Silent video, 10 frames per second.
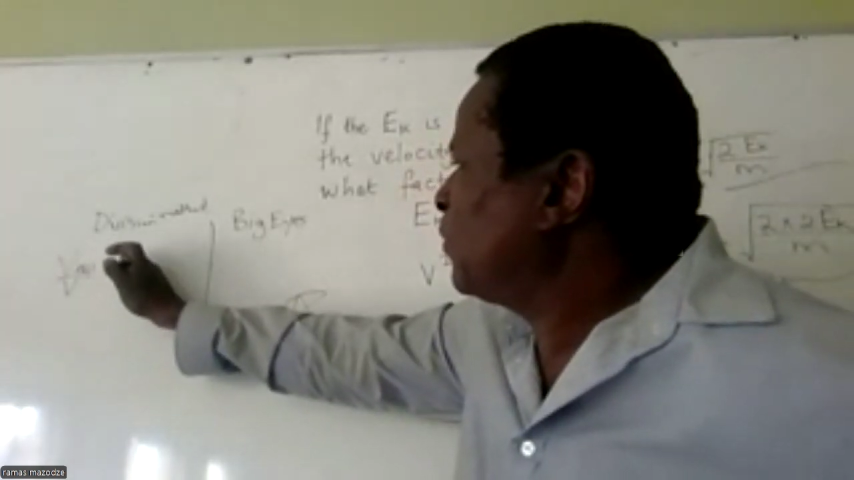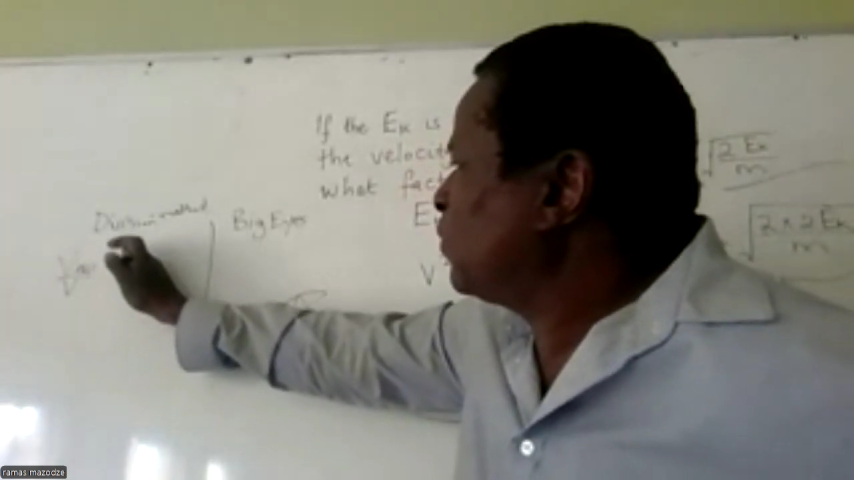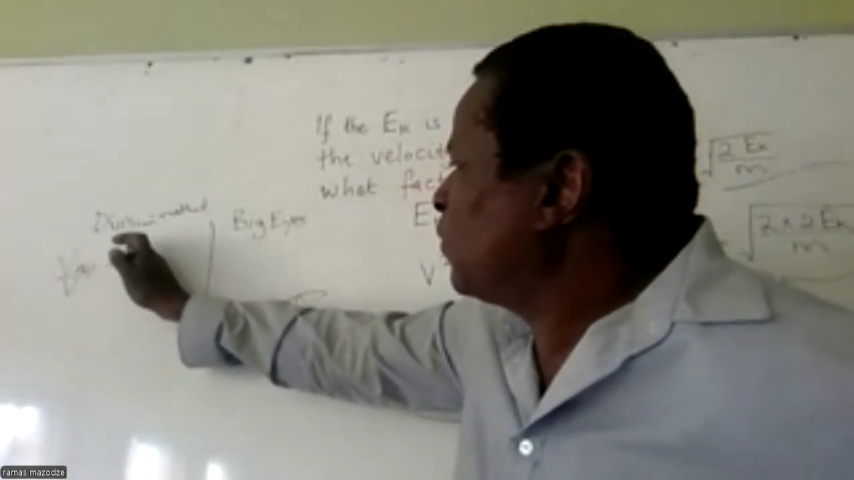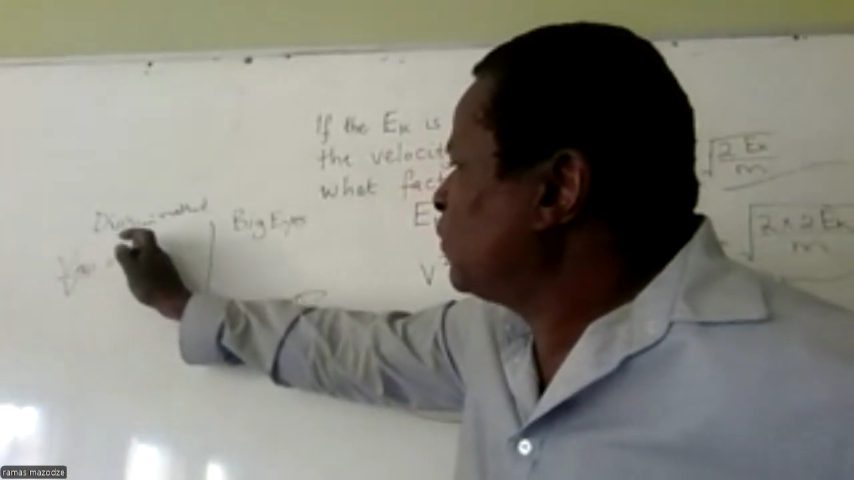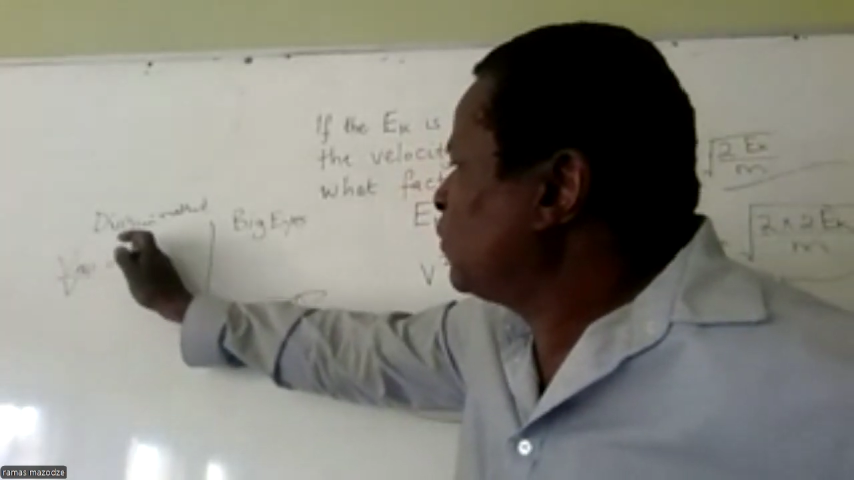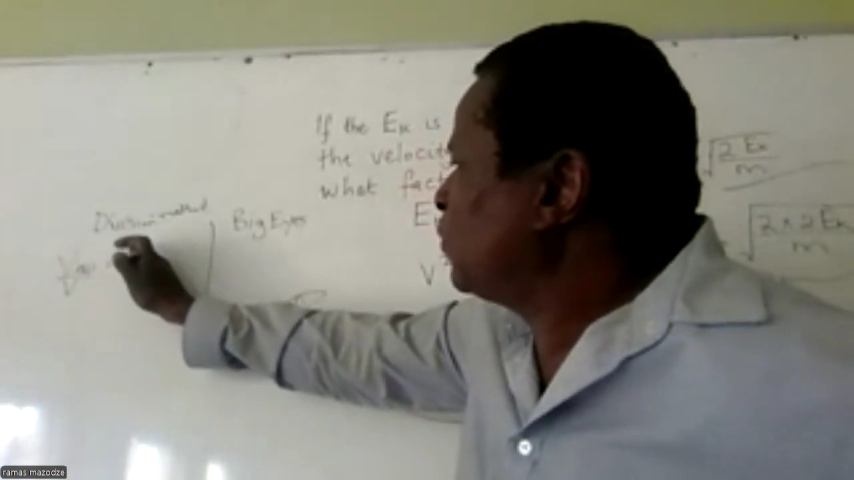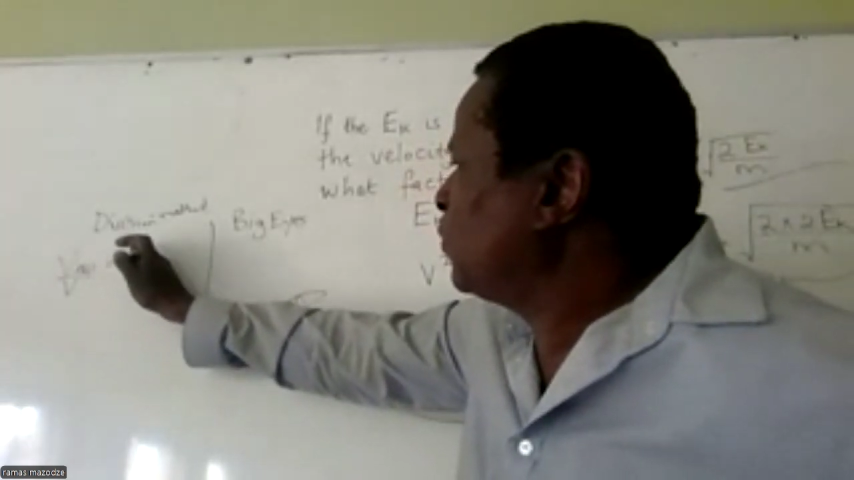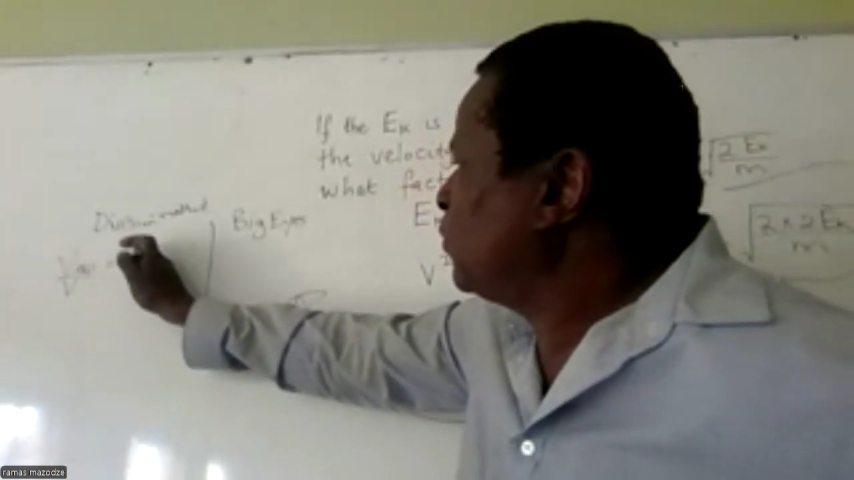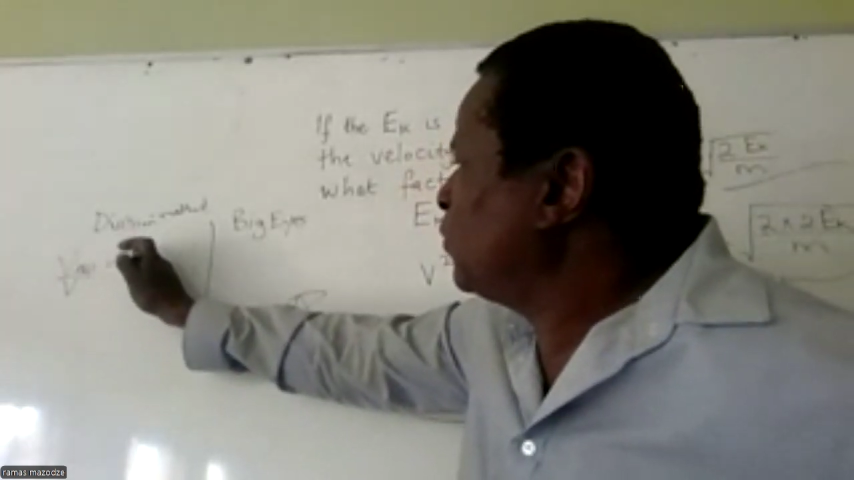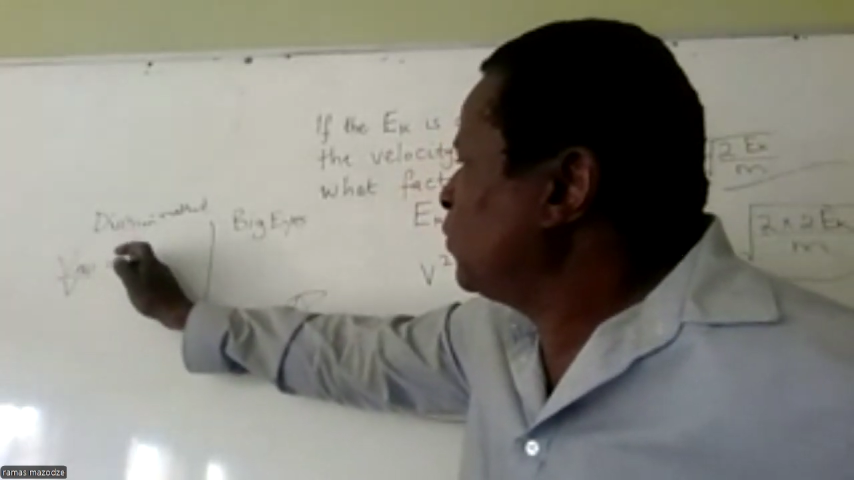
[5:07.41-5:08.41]
root of
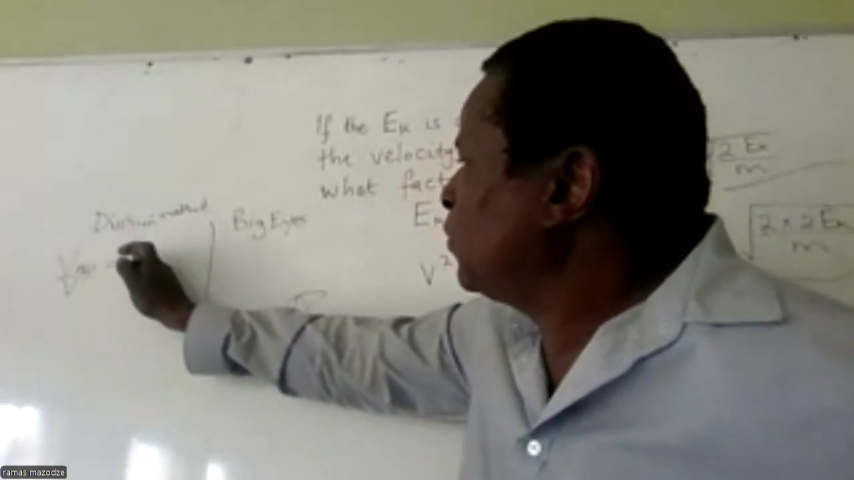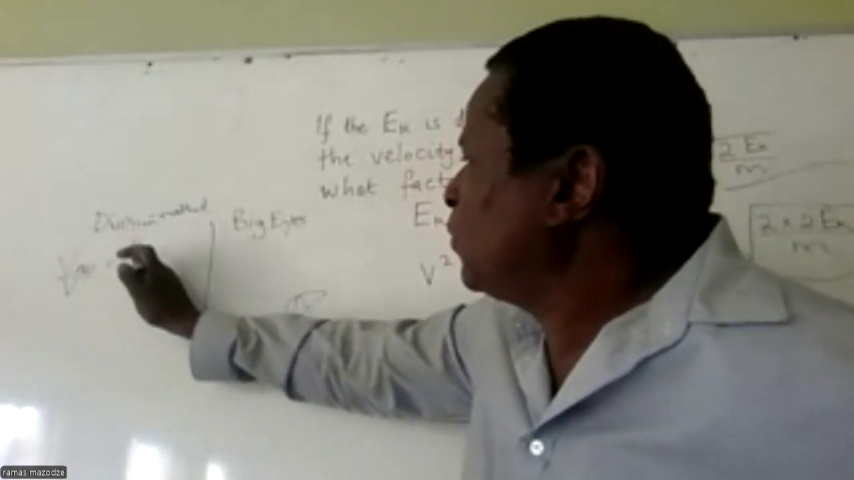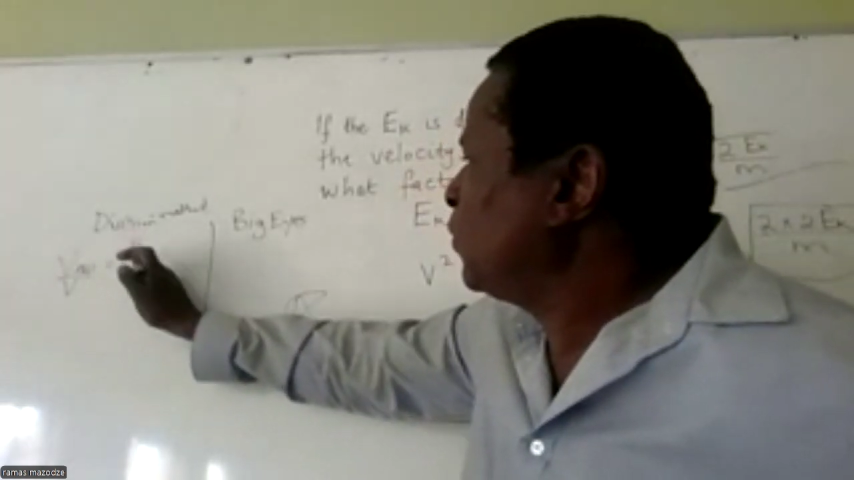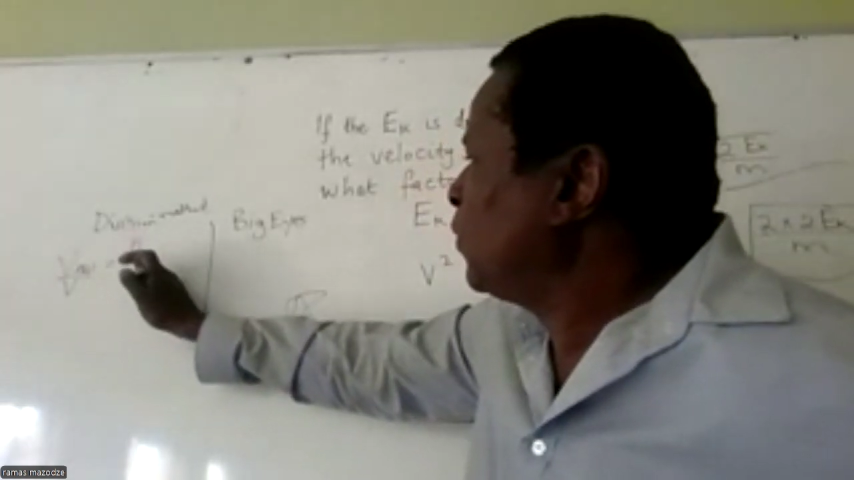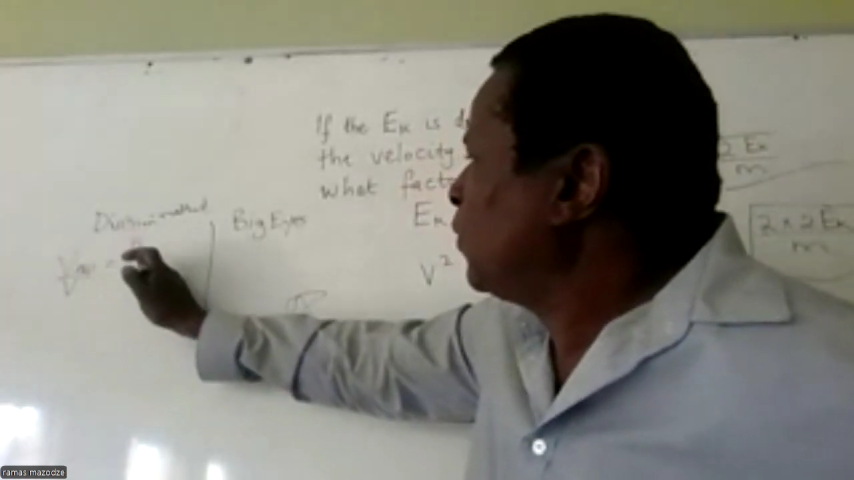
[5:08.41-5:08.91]
2